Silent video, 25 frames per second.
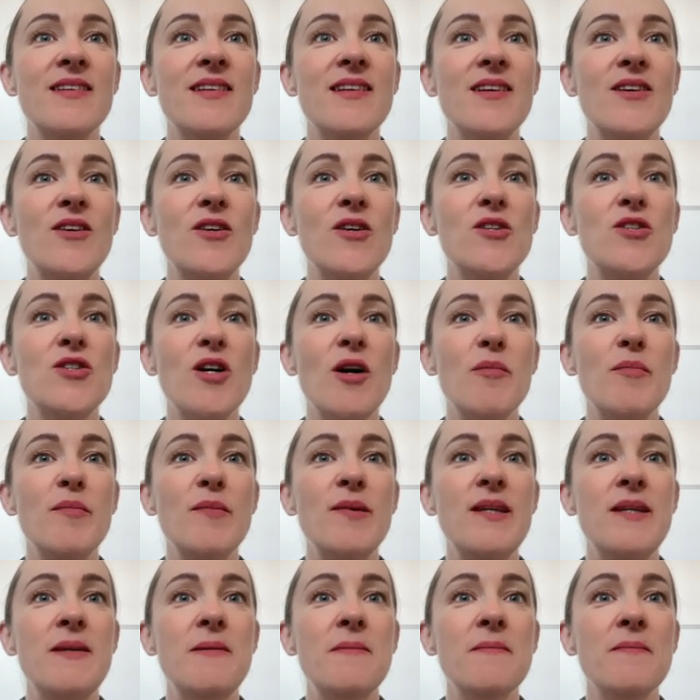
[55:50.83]
Good job,
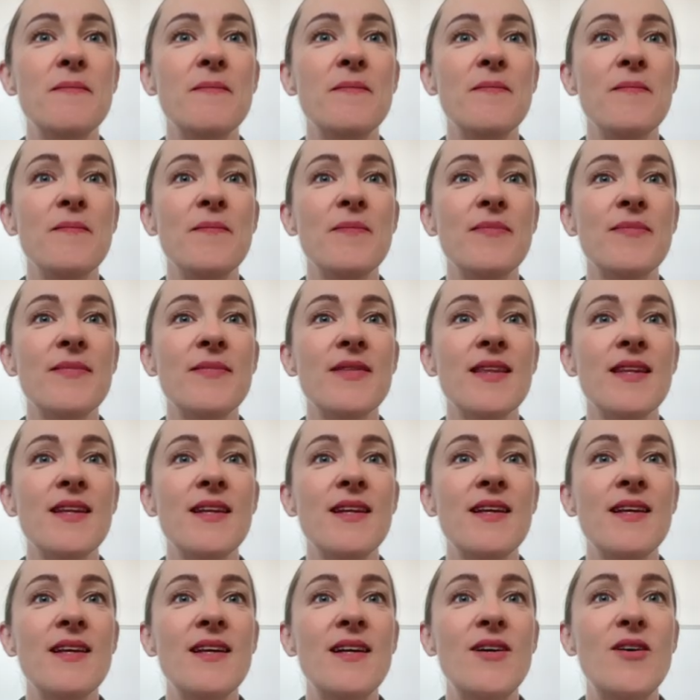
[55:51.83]
Meme.
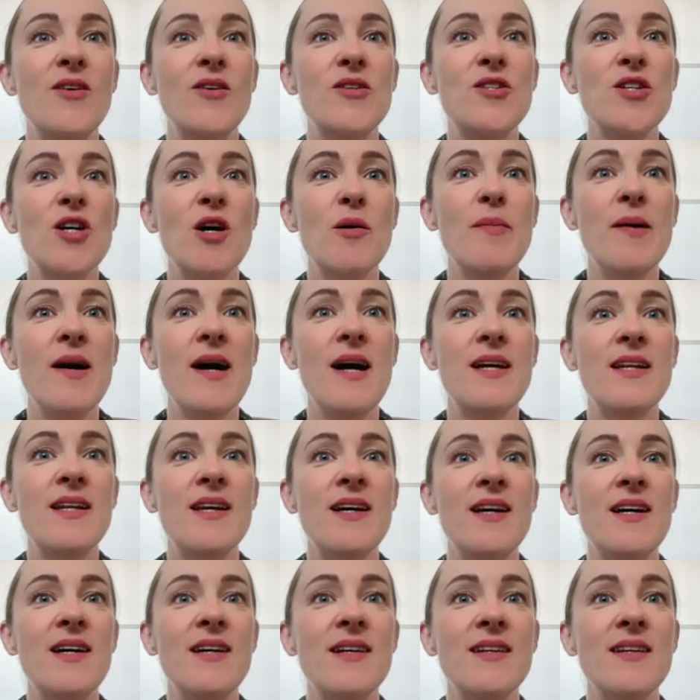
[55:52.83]
Good job,
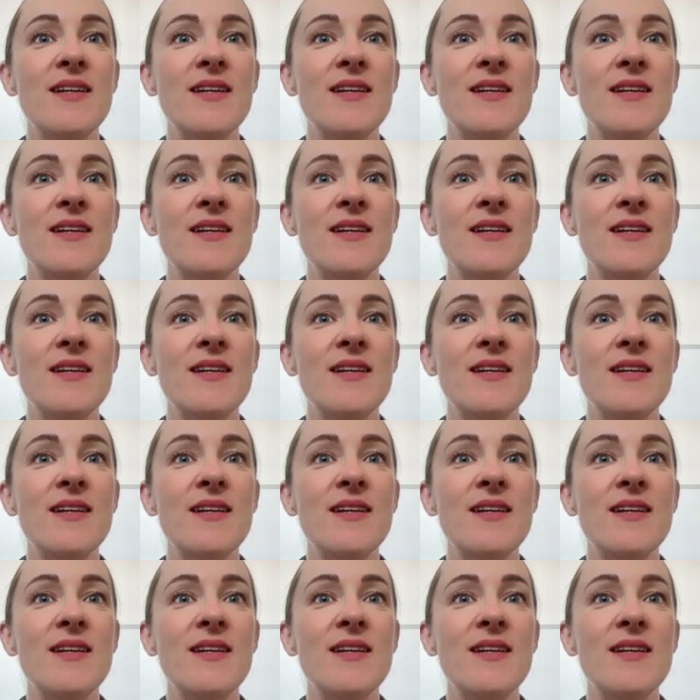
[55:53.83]
Anna.